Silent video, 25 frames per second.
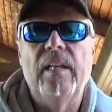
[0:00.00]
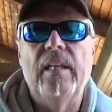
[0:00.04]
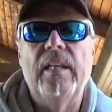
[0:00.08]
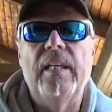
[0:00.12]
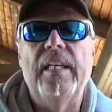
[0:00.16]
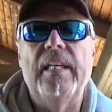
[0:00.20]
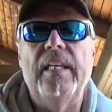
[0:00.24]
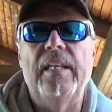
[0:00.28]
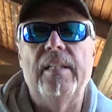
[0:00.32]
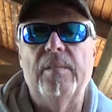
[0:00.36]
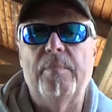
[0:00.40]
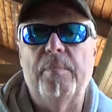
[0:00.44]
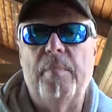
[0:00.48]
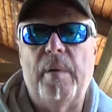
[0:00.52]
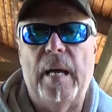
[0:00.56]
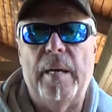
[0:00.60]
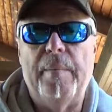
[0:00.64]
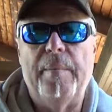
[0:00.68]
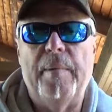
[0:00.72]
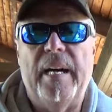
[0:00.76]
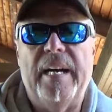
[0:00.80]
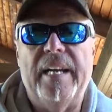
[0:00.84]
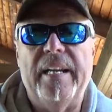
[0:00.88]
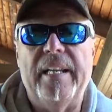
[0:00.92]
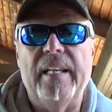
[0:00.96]
It is my
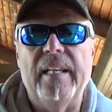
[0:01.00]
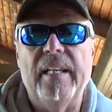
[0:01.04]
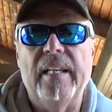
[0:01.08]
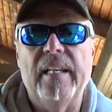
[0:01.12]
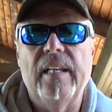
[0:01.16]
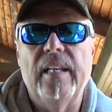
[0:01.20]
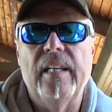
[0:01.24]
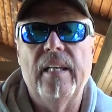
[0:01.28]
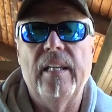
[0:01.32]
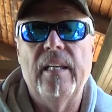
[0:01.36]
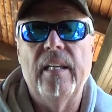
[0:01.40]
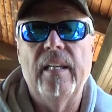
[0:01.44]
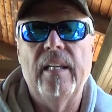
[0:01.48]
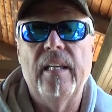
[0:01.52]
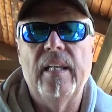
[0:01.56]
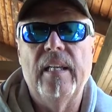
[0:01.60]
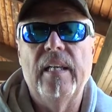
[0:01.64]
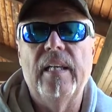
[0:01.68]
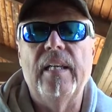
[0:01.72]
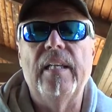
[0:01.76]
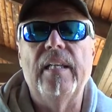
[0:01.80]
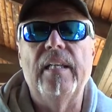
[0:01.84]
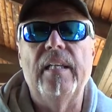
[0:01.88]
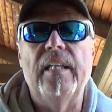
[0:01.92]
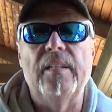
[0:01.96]
body.
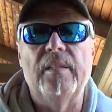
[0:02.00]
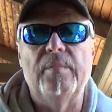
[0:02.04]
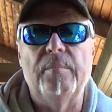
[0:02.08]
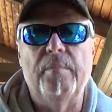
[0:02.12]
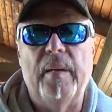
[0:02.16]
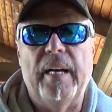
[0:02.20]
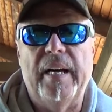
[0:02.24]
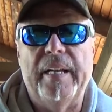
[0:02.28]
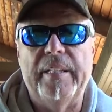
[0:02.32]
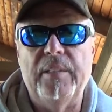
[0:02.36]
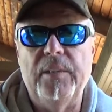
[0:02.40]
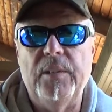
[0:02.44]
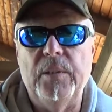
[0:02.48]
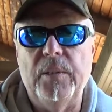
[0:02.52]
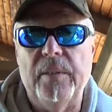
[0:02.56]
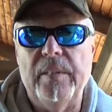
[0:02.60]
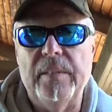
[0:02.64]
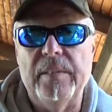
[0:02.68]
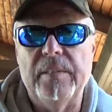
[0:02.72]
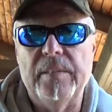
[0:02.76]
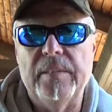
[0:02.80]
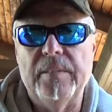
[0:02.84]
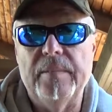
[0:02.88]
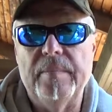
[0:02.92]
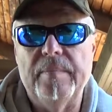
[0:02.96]
It is my
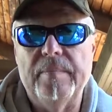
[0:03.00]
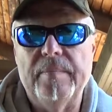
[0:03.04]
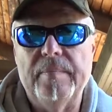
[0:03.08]
choice.